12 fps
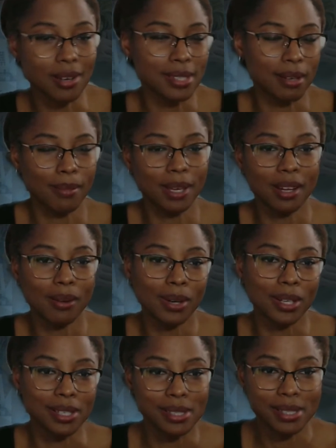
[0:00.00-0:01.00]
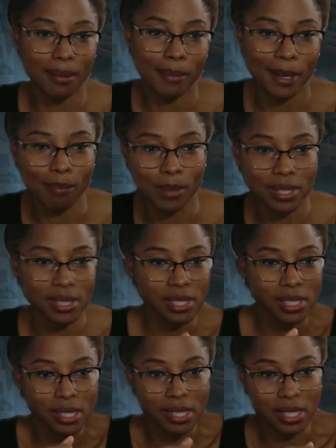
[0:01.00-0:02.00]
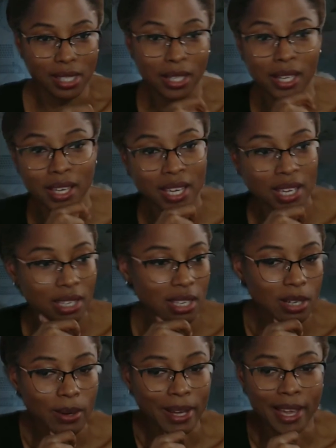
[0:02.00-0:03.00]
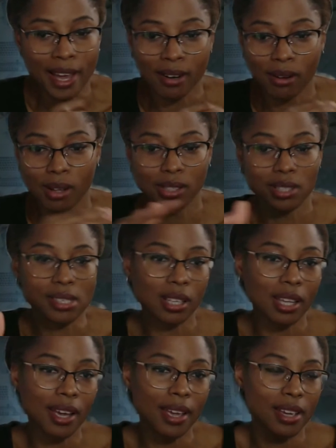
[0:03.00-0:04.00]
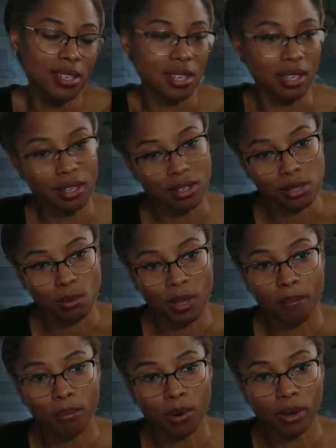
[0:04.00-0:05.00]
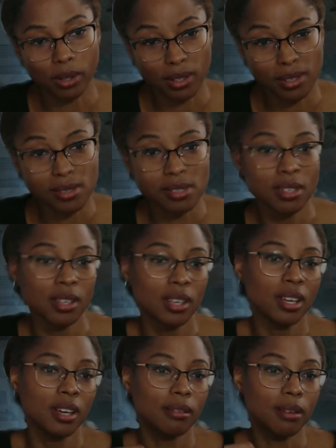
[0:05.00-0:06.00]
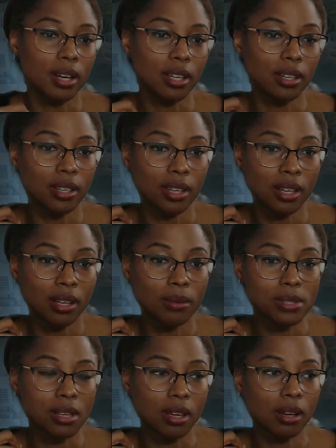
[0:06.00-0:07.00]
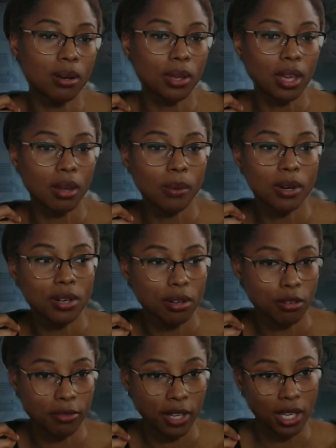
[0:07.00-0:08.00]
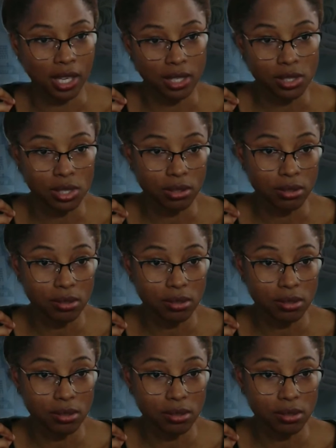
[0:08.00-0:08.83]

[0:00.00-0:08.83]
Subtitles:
I was like, man, I want to sell my business. And, I got all these clients and here's my books, right? And then there was like, okay, where are your financials?